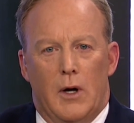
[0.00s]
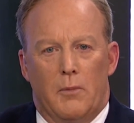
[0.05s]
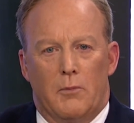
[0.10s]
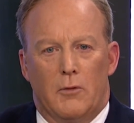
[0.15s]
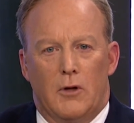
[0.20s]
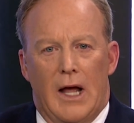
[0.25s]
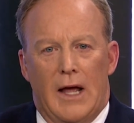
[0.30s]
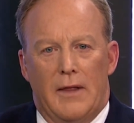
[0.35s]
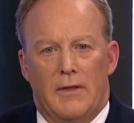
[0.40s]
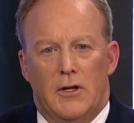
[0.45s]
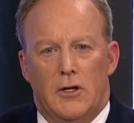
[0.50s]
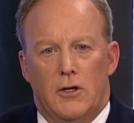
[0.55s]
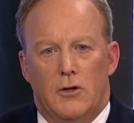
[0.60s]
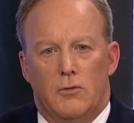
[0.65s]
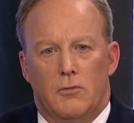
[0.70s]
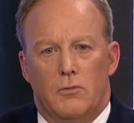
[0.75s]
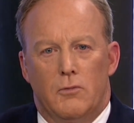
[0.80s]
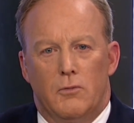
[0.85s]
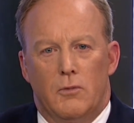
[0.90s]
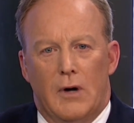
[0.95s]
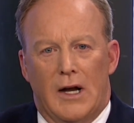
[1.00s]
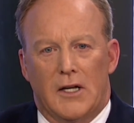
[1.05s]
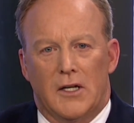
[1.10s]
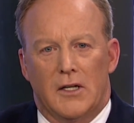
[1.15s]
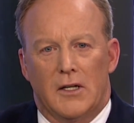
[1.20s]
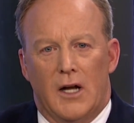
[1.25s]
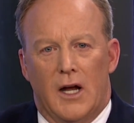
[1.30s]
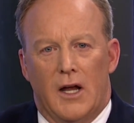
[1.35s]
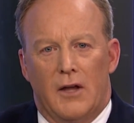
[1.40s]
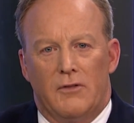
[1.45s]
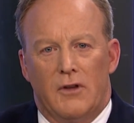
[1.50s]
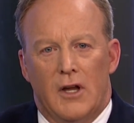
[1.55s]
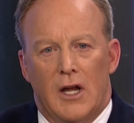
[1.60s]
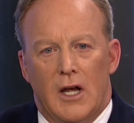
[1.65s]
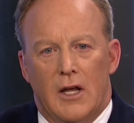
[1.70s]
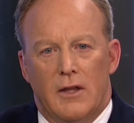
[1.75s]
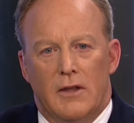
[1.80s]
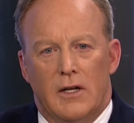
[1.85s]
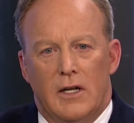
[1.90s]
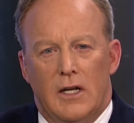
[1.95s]
I'm glad that you recognize
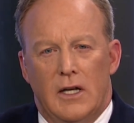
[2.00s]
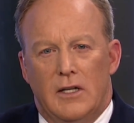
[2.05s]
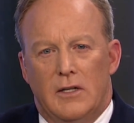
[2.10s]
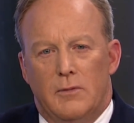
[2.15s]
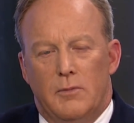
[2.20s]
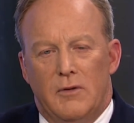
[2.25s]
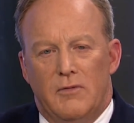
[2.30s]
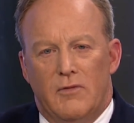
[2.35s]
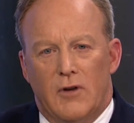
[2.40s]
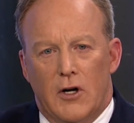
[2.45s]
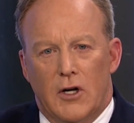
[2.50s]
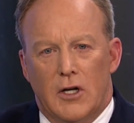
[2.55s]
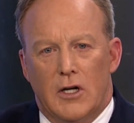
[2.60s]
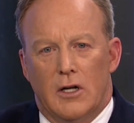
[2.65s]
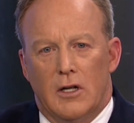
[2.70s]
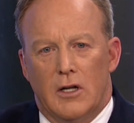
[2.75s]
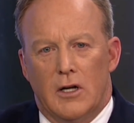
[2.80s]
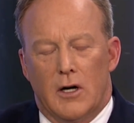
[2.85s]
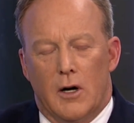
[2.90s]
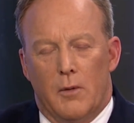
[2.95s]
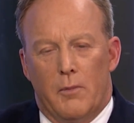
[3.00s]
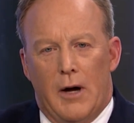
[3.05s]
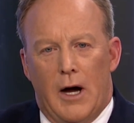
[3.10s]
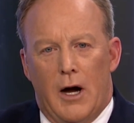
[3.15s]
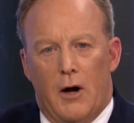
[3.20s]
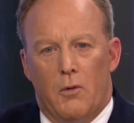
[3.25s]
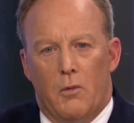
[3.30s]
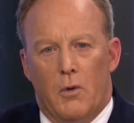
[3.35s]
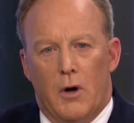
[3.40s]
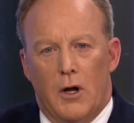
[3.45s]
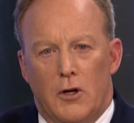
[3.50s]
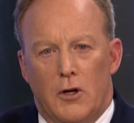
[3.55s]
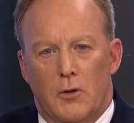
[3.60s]
the need to be very clear about